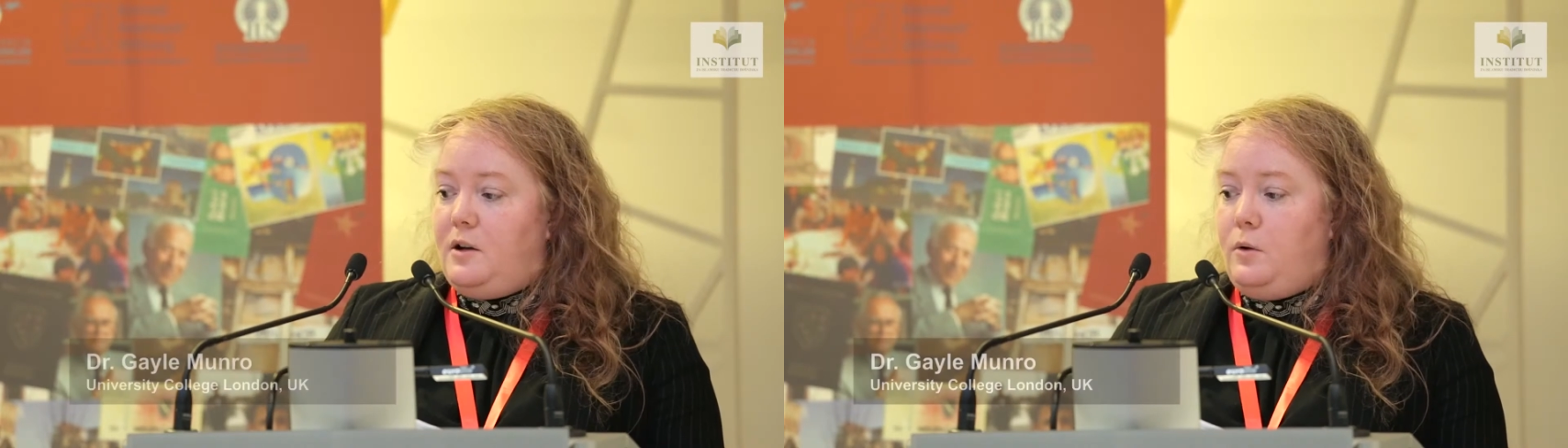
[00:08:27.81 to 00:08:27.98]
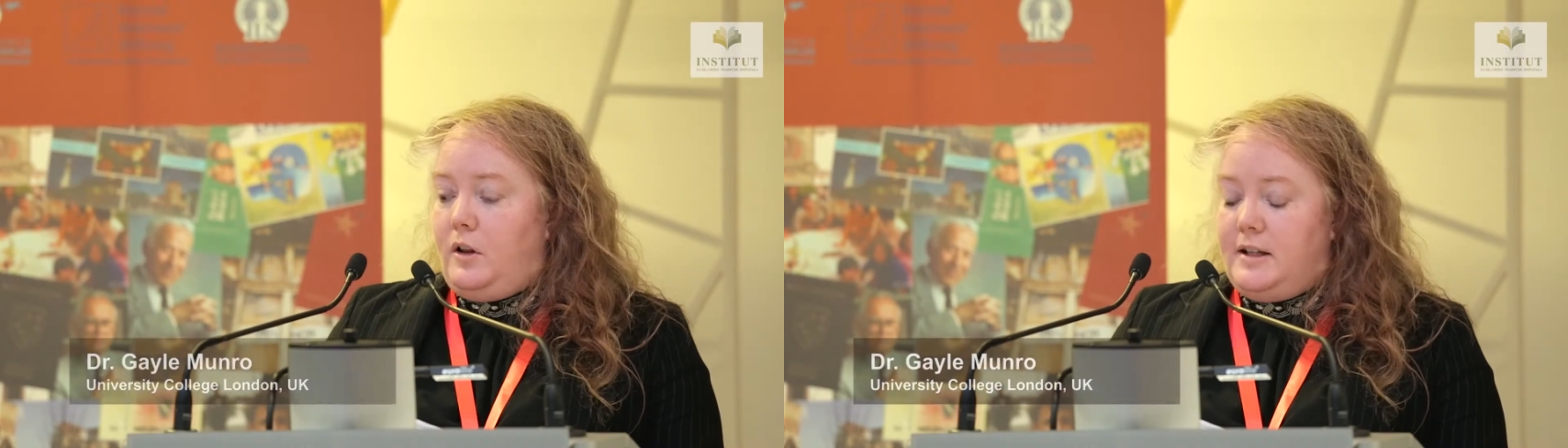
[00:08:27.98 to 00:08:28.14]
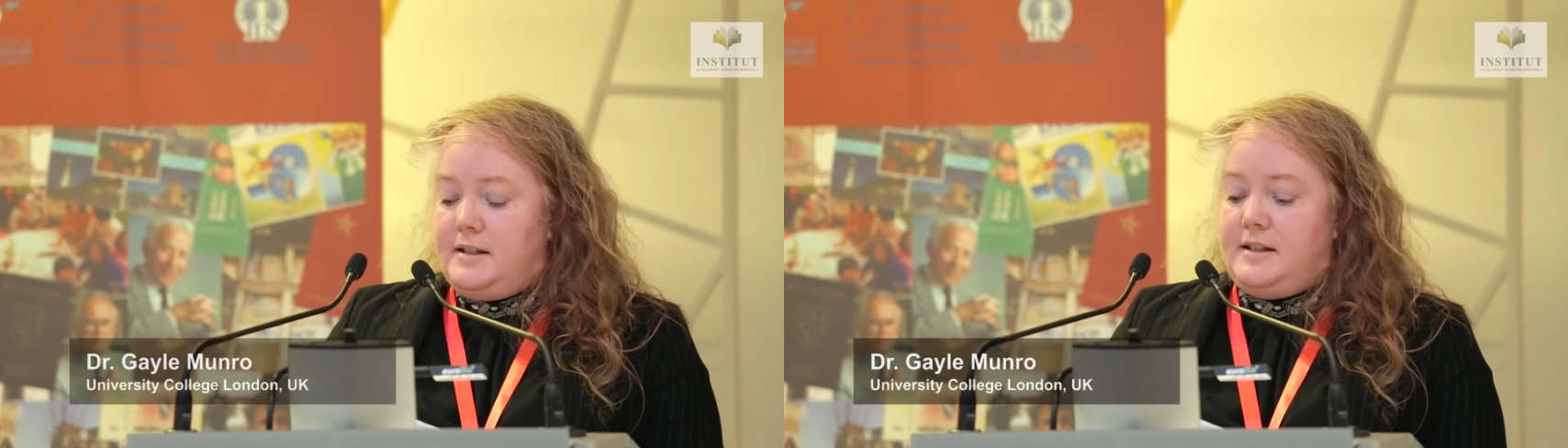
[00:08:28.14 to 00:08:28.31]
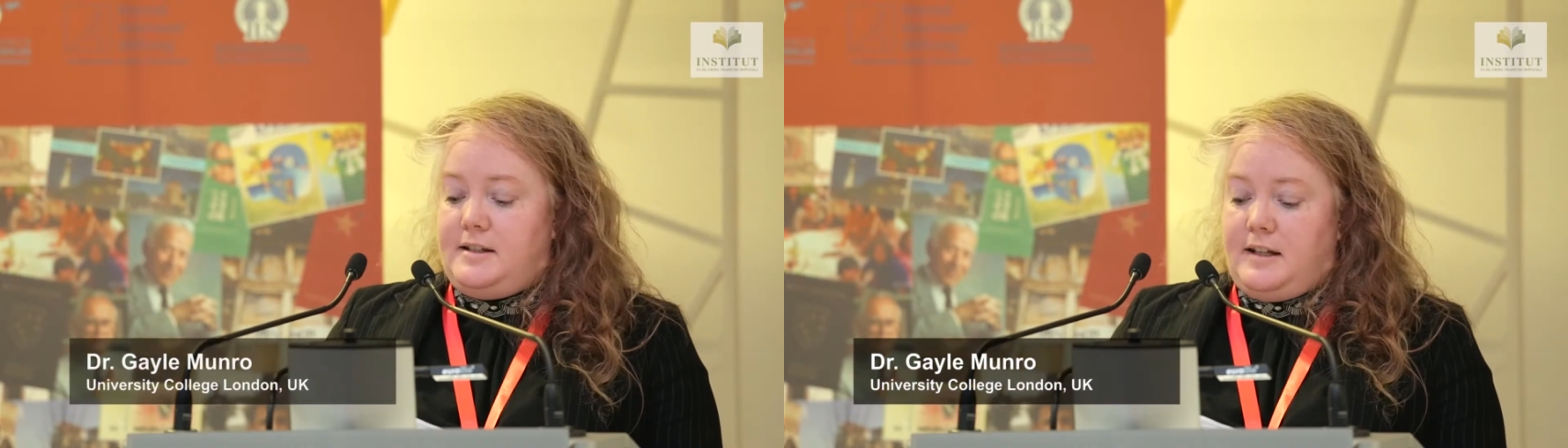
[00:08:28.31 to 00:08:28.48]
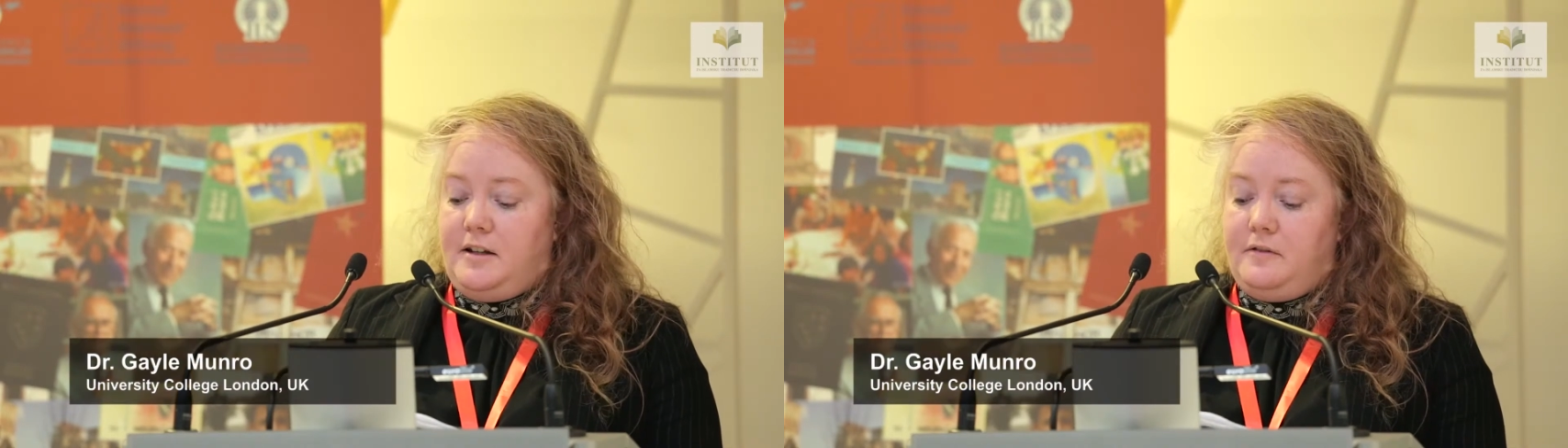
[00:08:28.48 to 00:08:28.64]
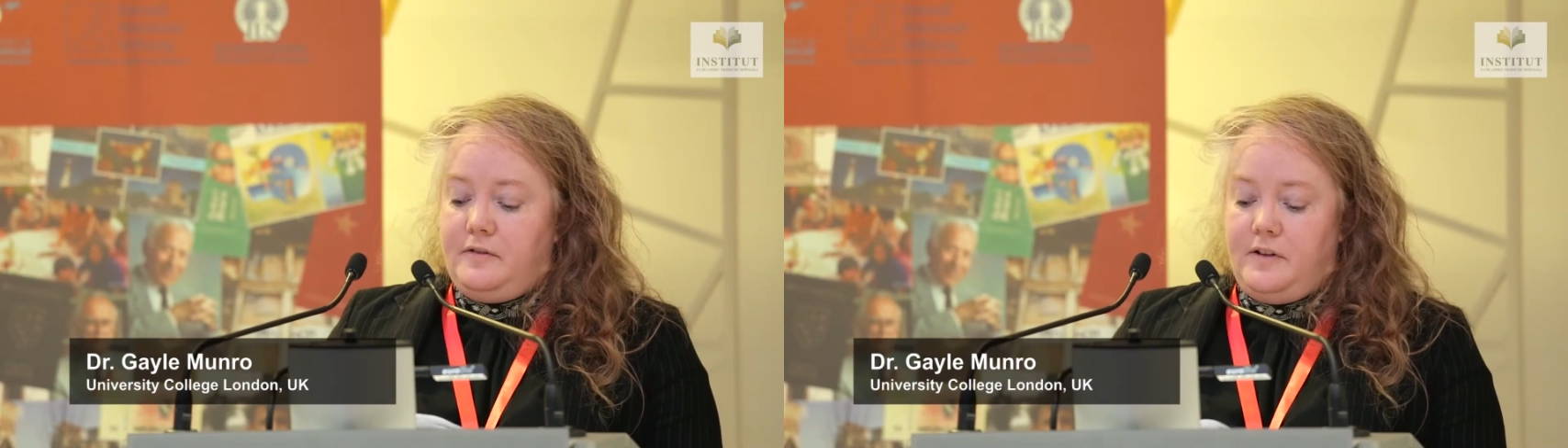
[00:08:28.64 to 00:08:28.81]

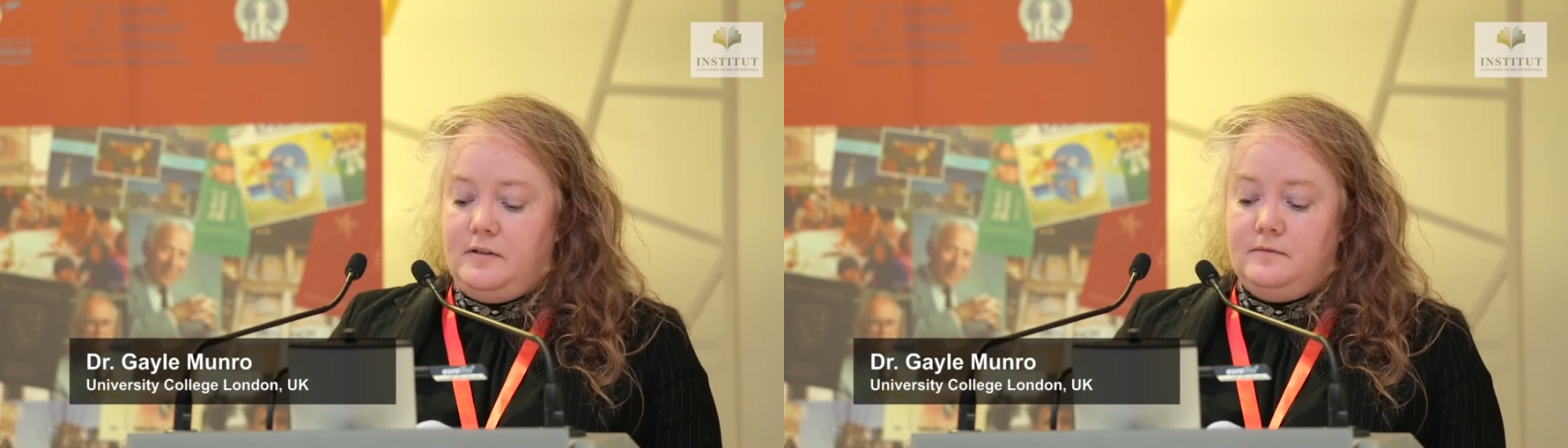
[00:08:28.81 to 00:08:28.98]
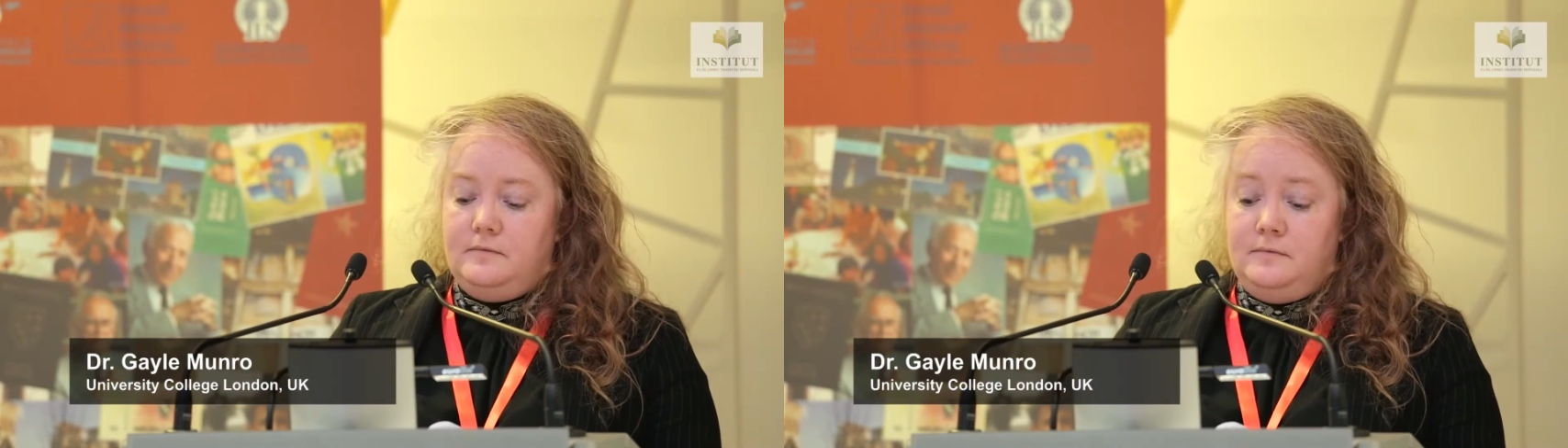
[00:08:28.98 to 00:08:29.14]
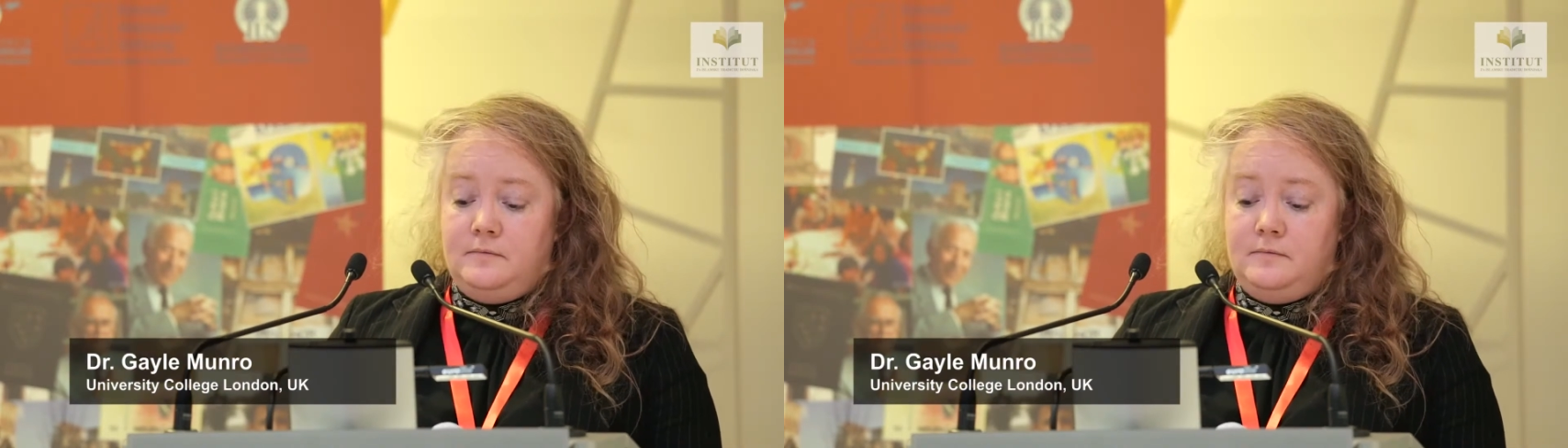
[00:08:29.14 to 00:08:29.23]
qualitative,